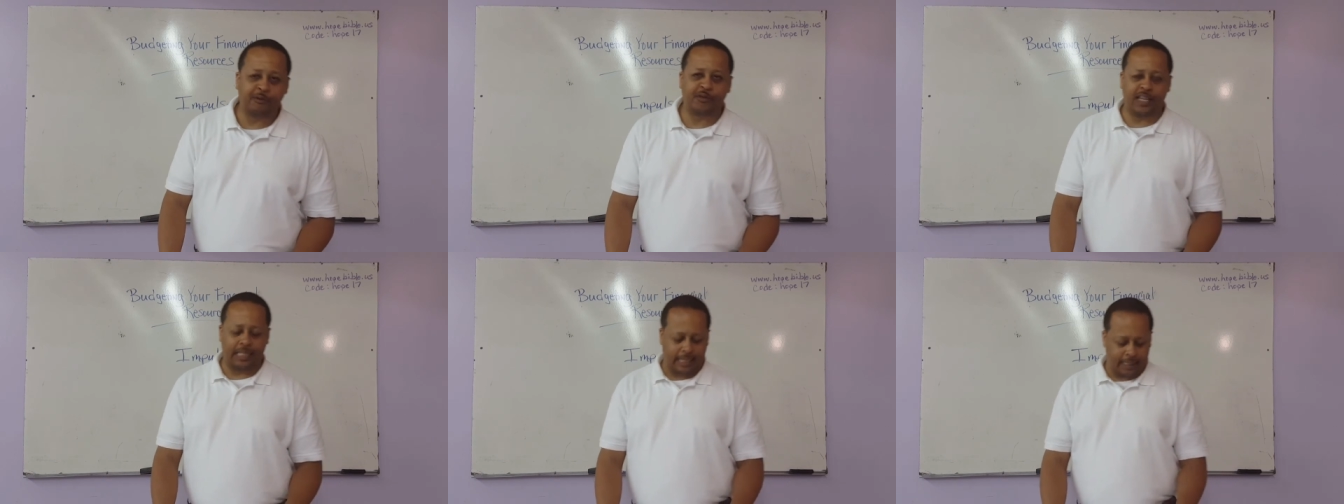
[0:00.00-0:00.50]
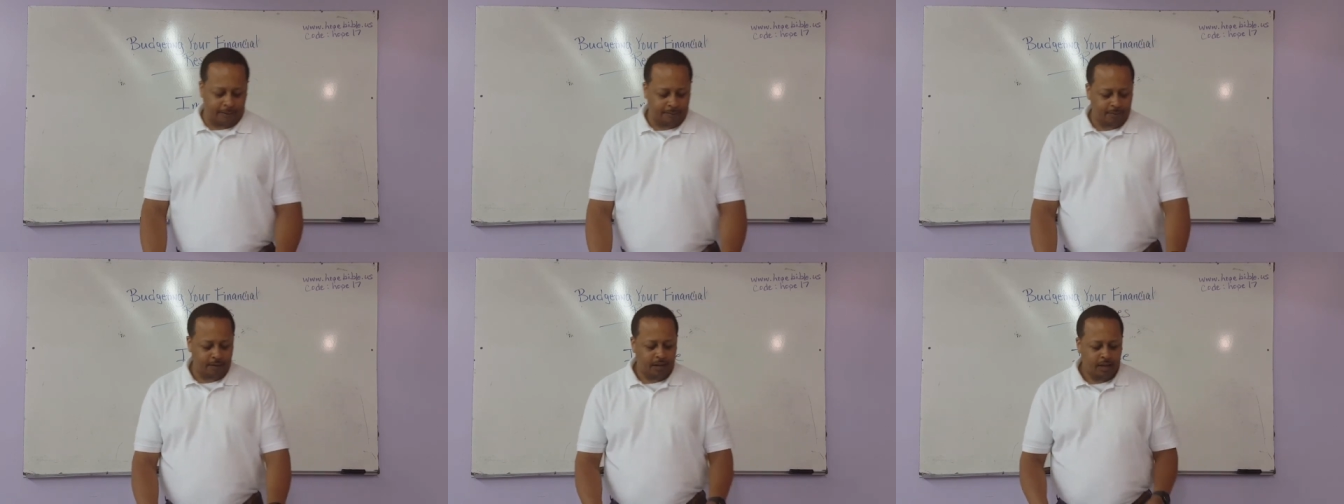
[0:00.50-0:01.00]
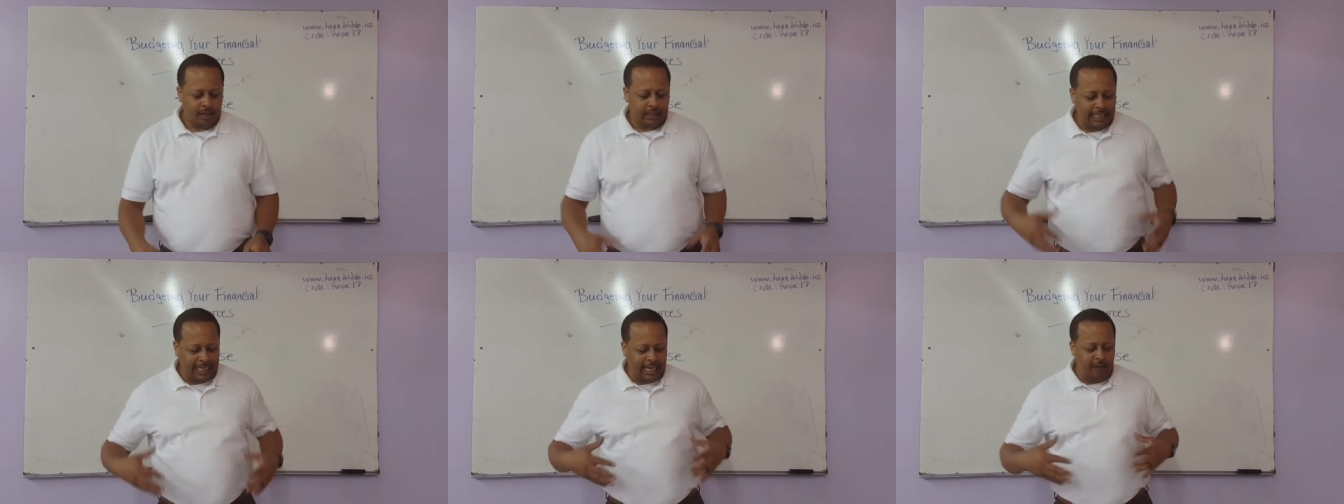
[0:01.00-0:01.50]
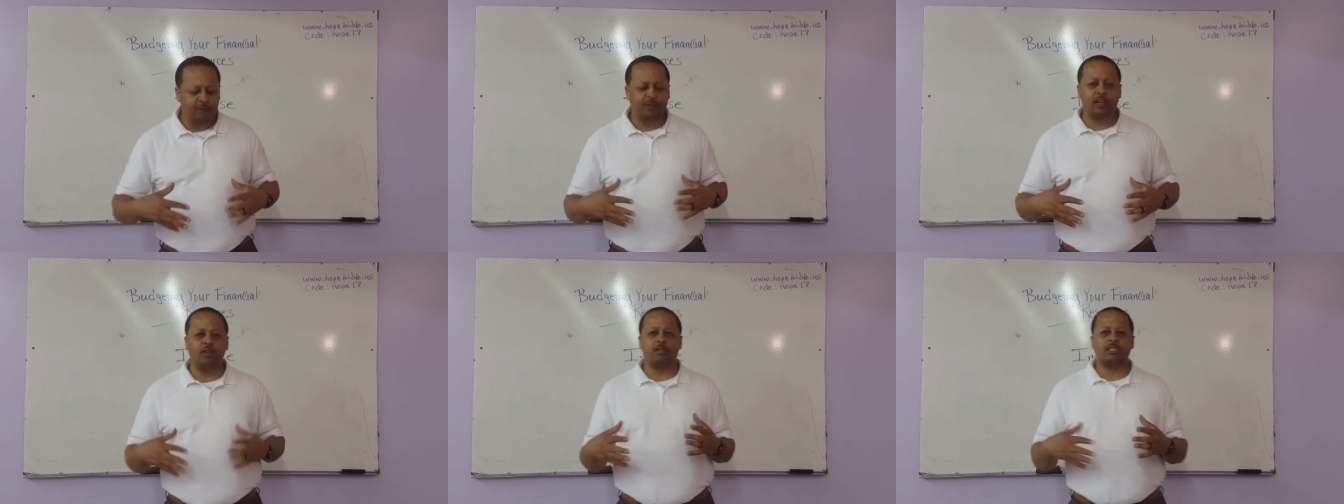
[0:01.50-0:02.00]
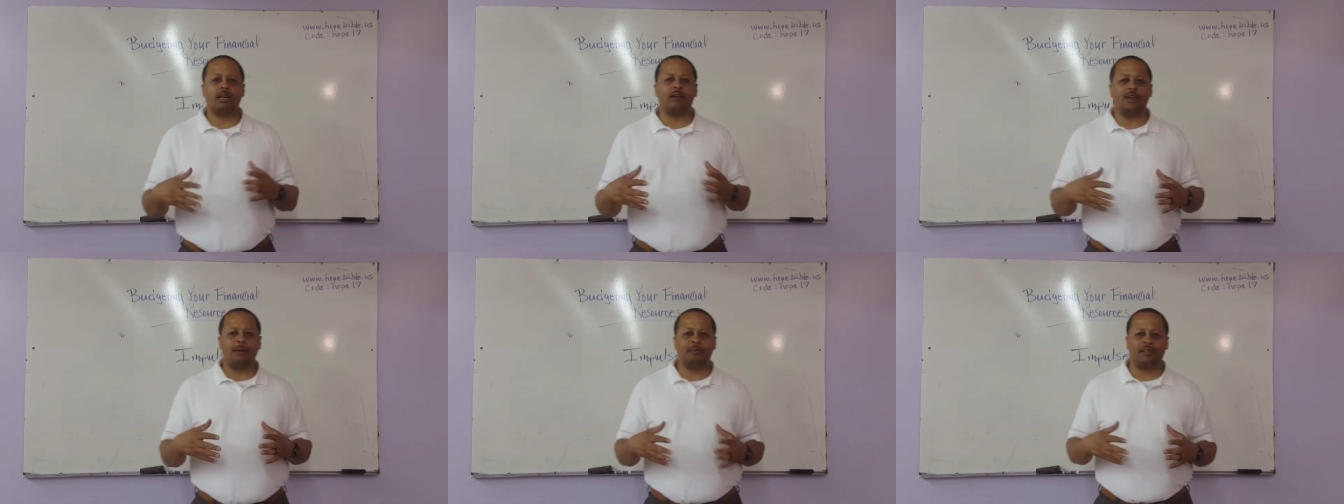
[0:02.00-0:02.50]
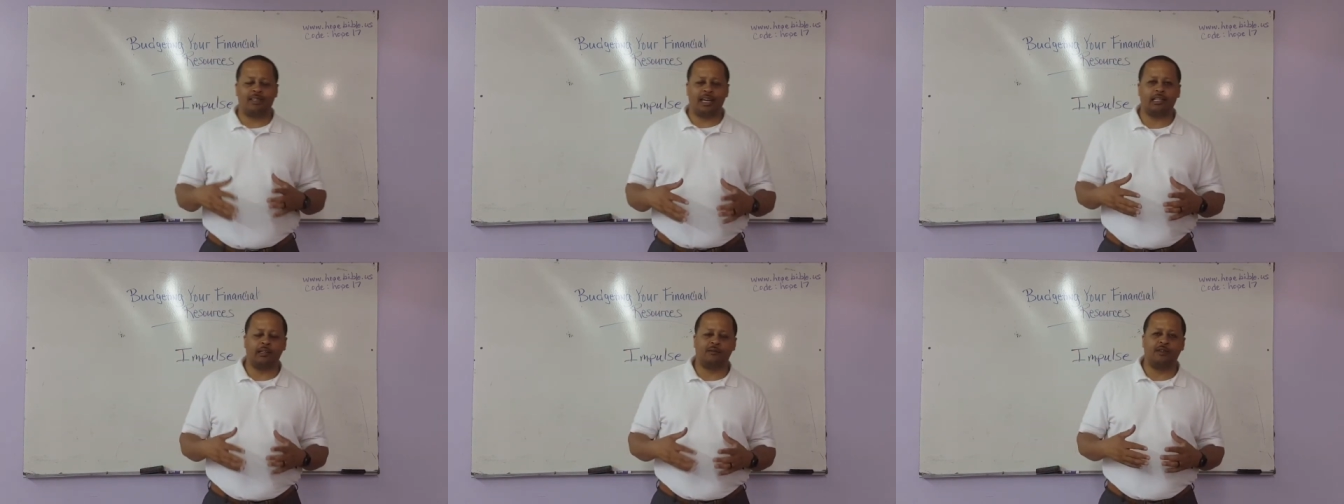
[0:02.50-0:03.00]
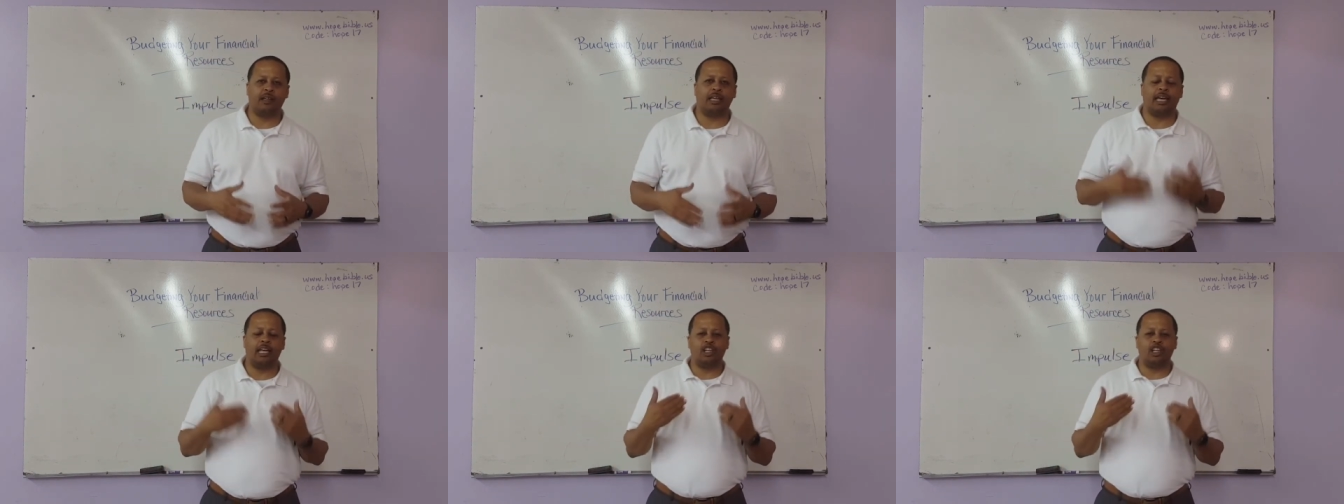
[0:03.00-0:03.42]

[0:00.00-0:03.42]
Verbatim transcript: feeling. The influence of a particular feeling.